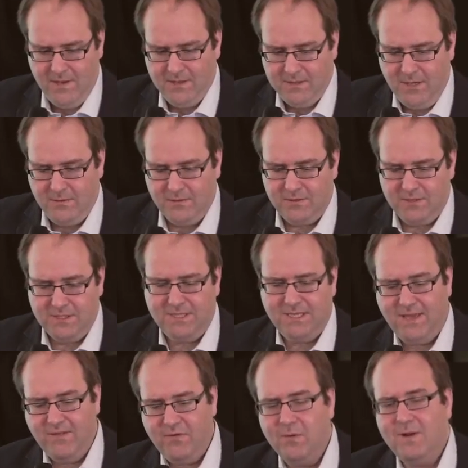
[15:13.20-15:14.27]
So just
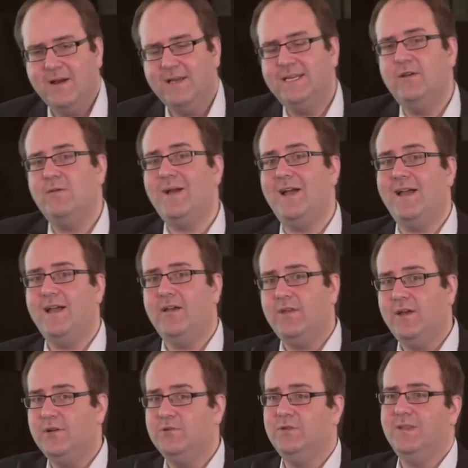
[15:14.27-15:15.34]
to give you an idea about how the
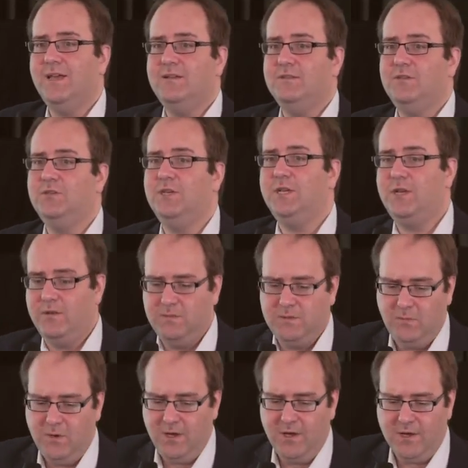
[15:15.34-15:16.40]
100,000
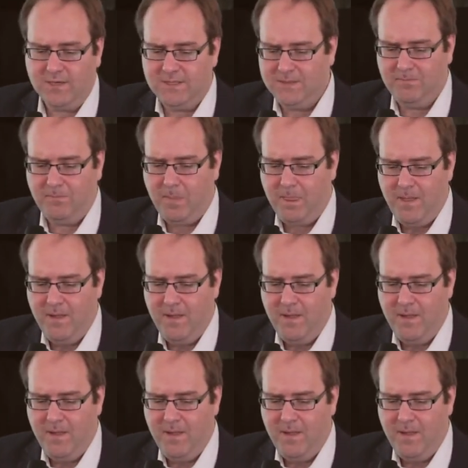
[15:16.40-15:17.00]
Genomes works,